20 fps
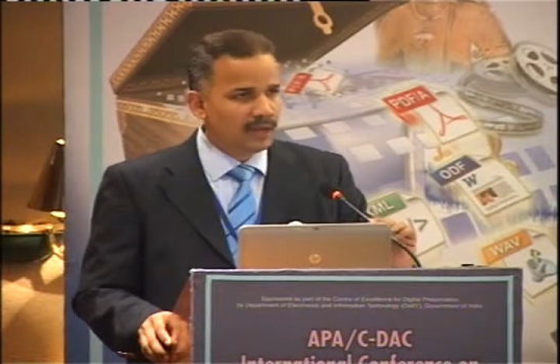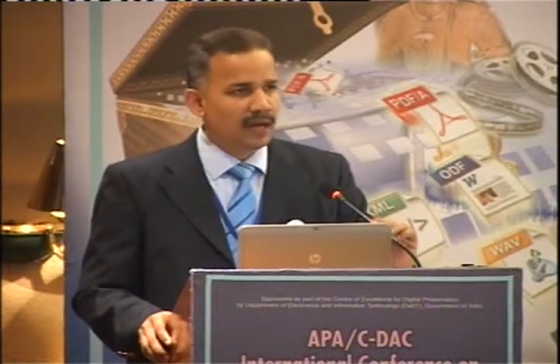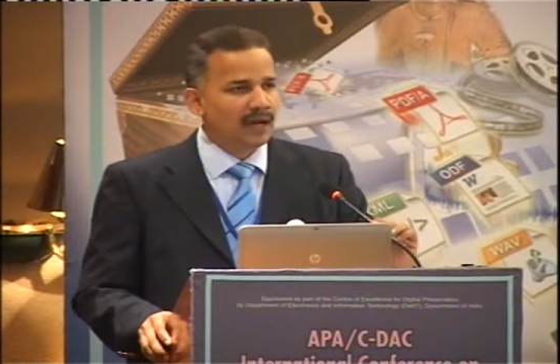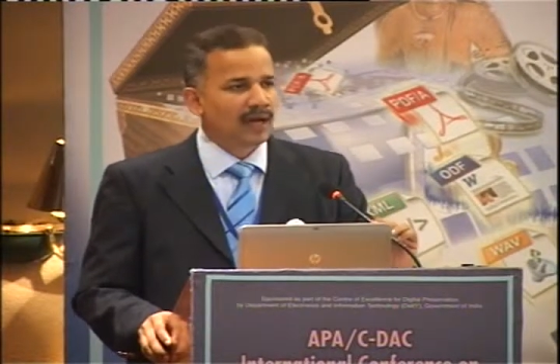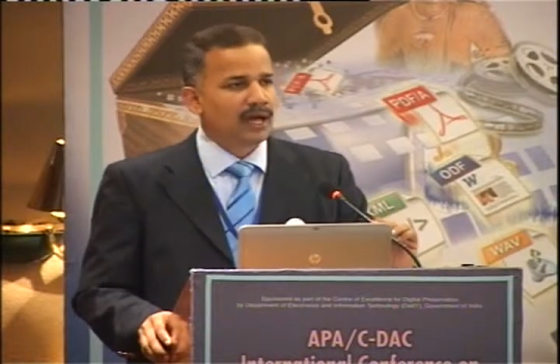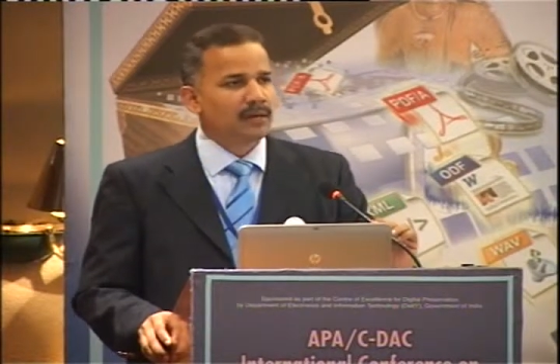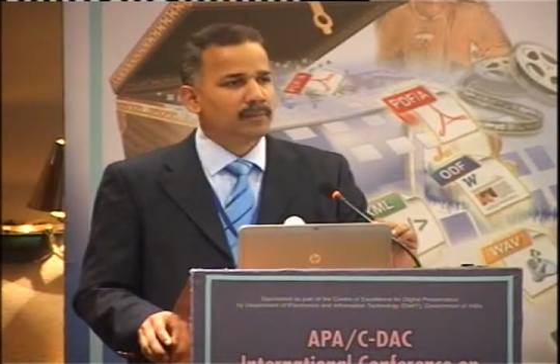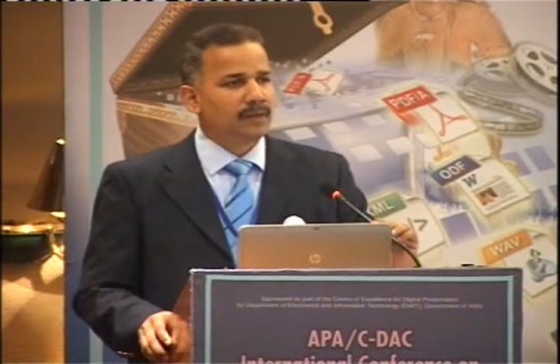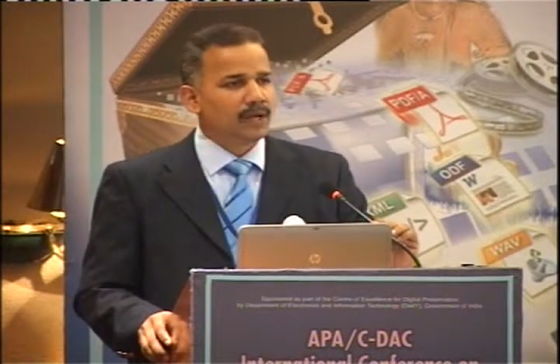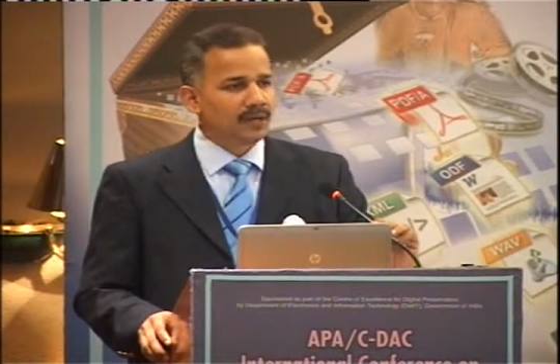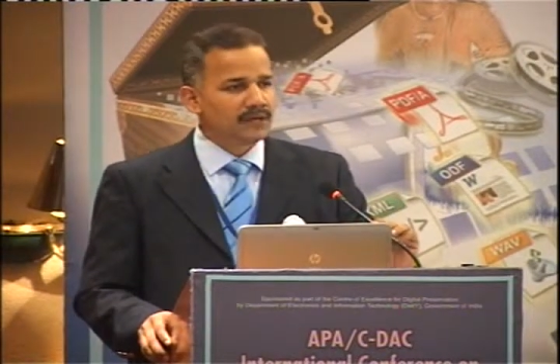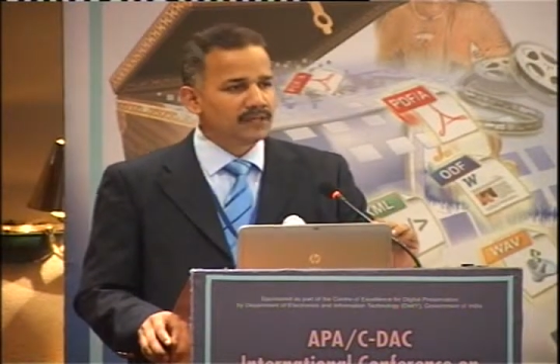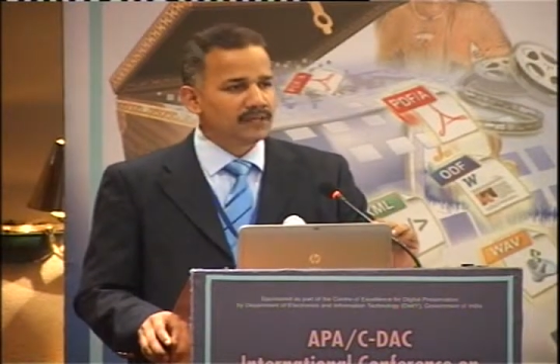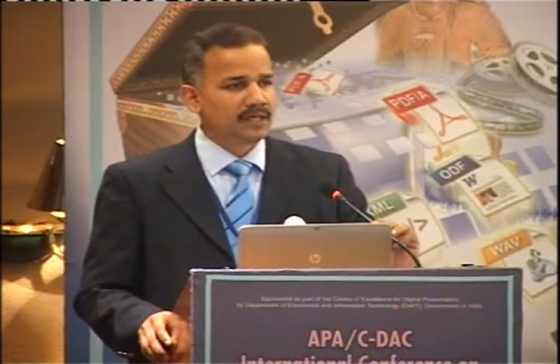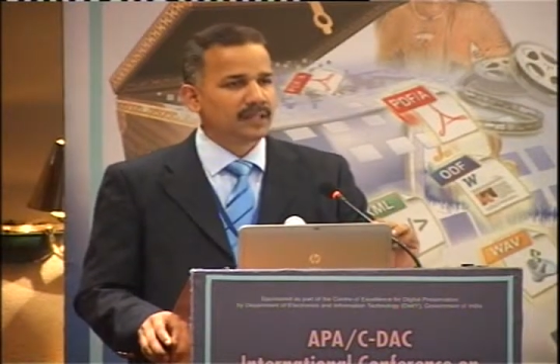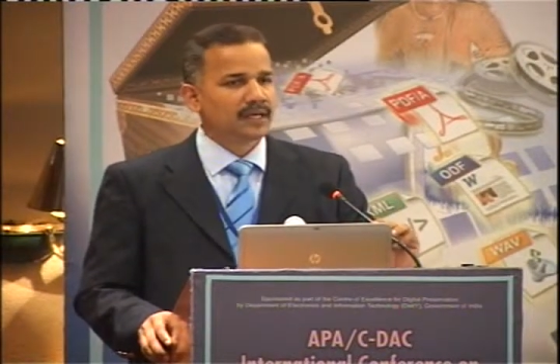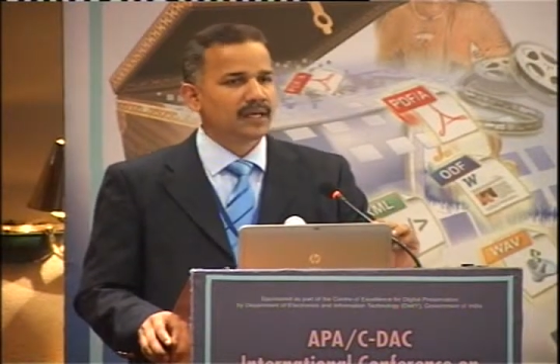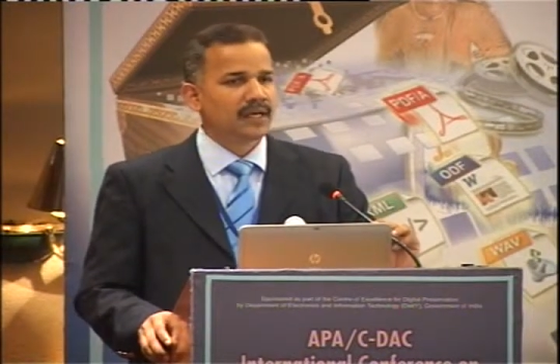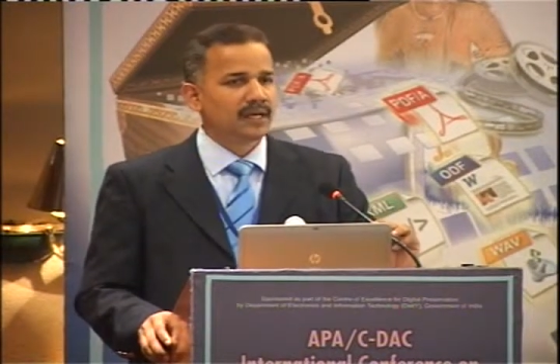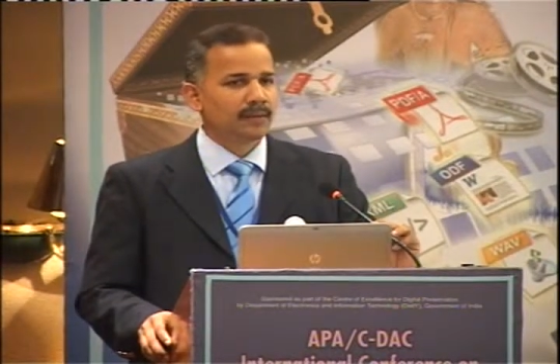I'll be
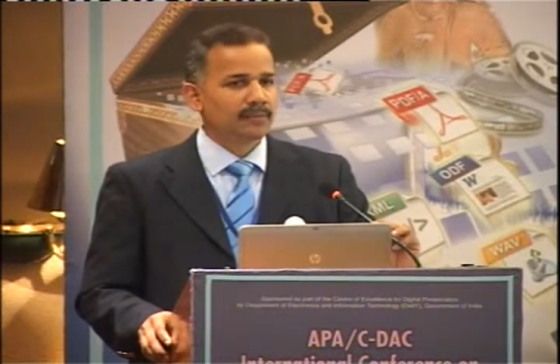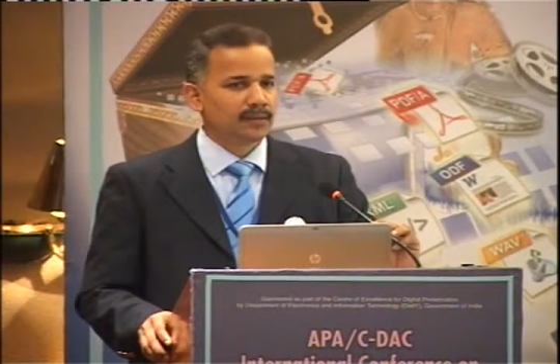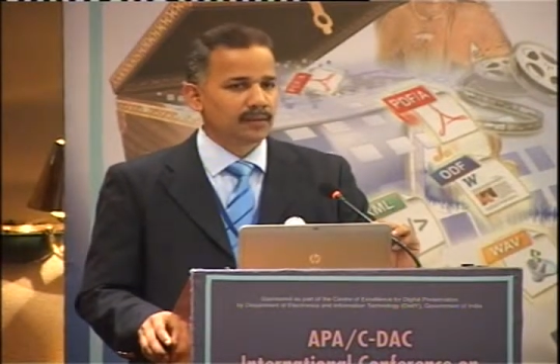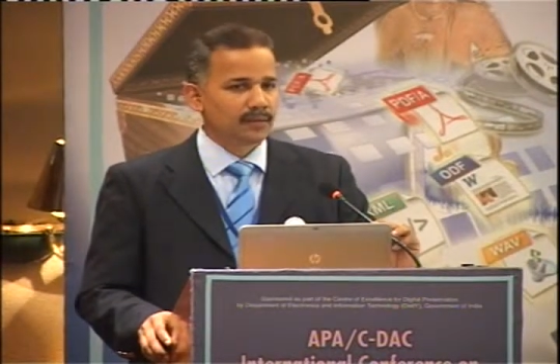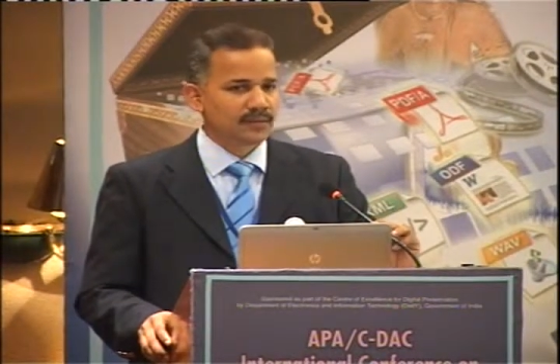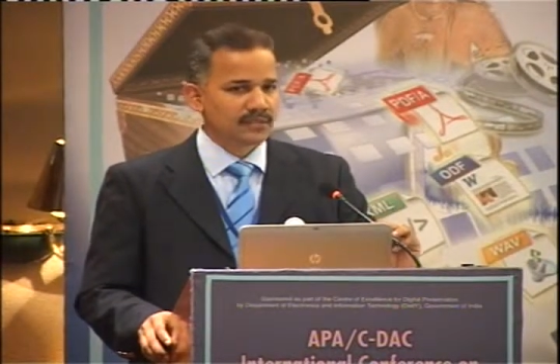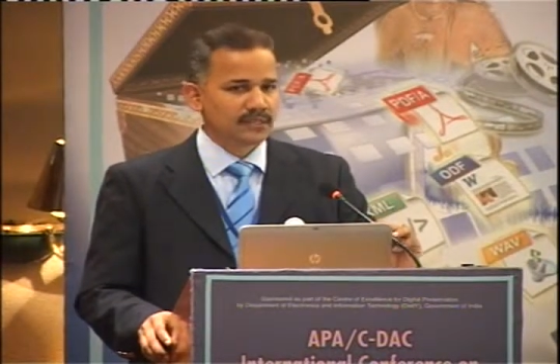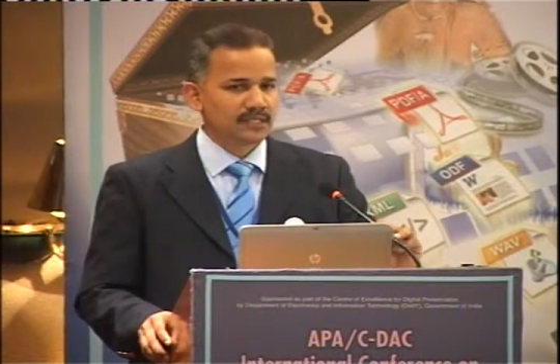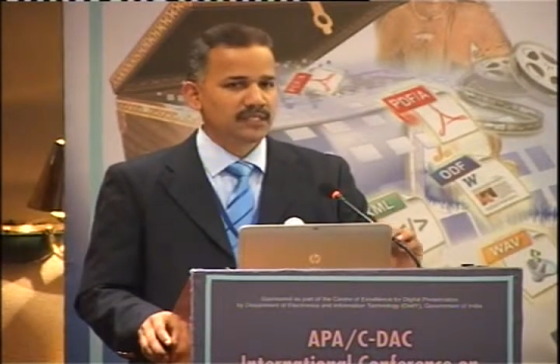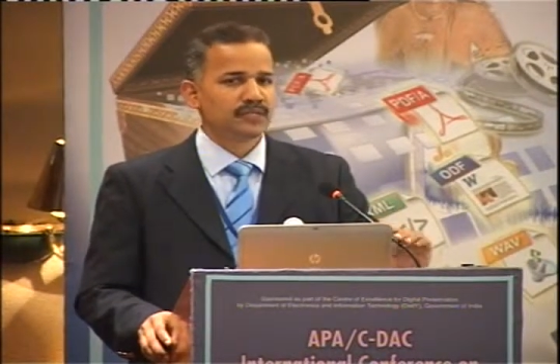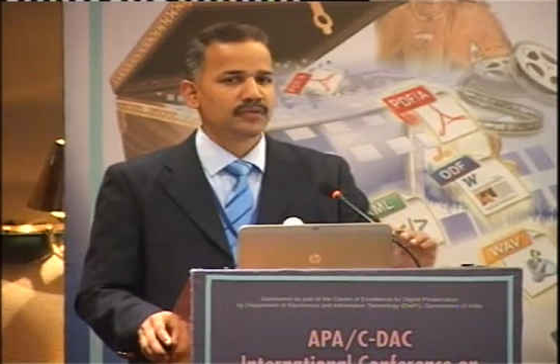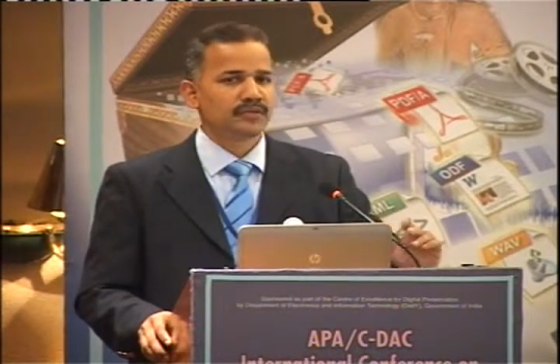answering any of the questions